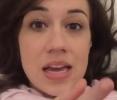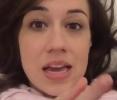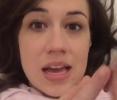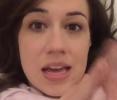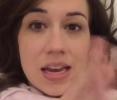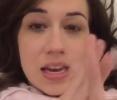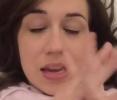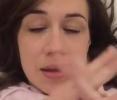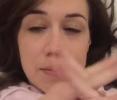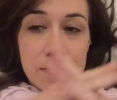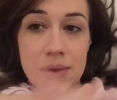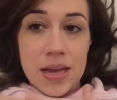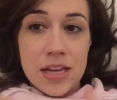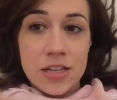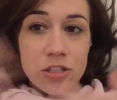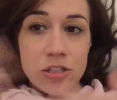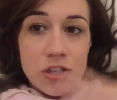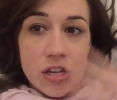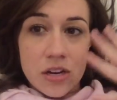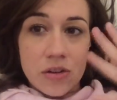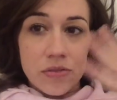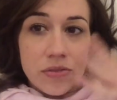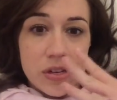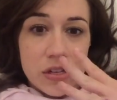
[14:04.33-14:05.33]
any main
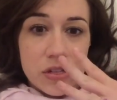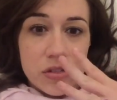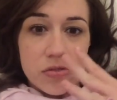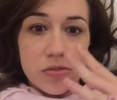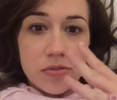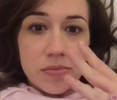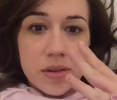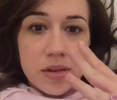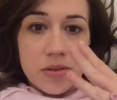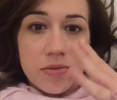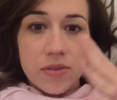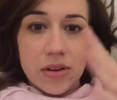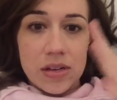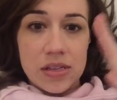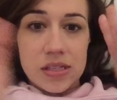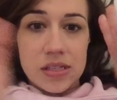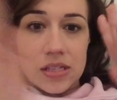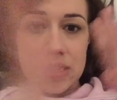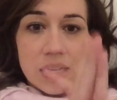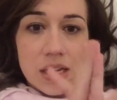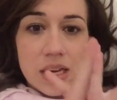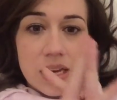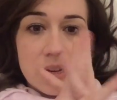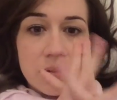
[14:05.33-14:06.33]
channel videos from me
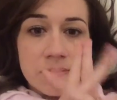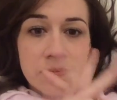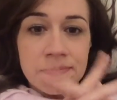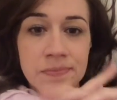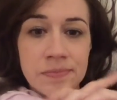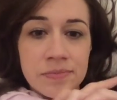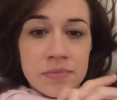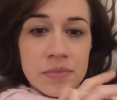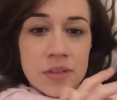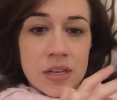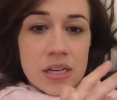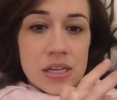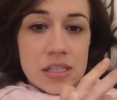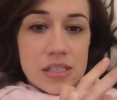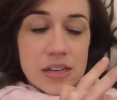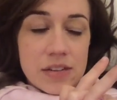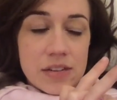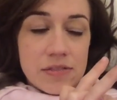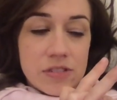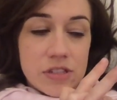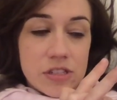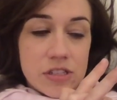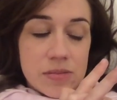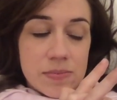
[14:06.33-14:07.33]
recently, because I've
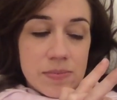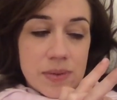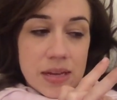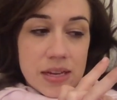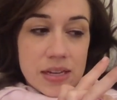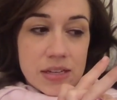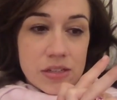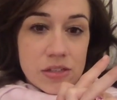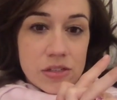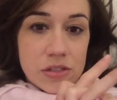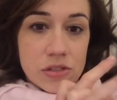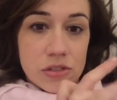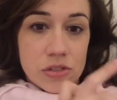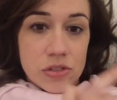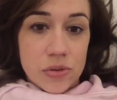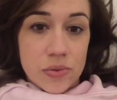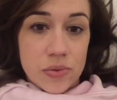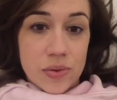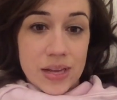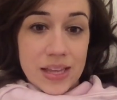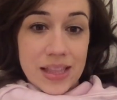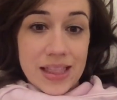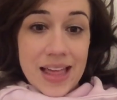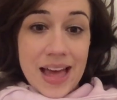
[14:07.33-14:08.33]
just been
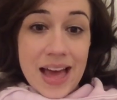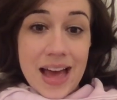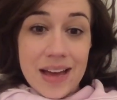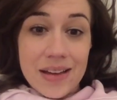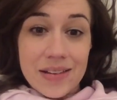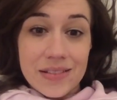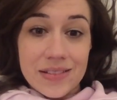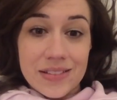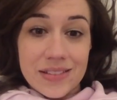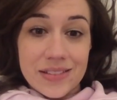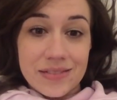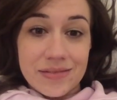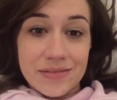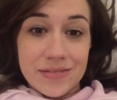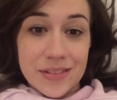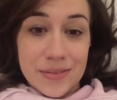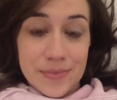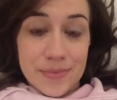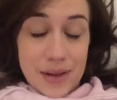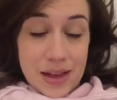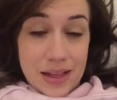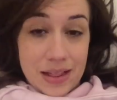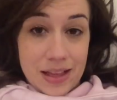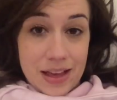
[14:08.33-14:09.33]
doing that with
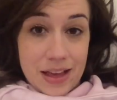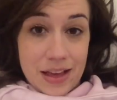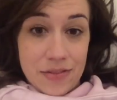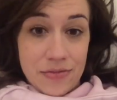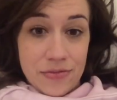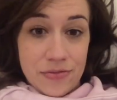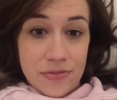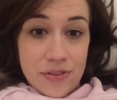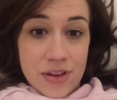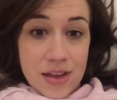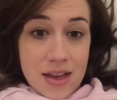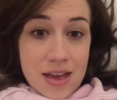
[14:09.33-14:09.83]
my life.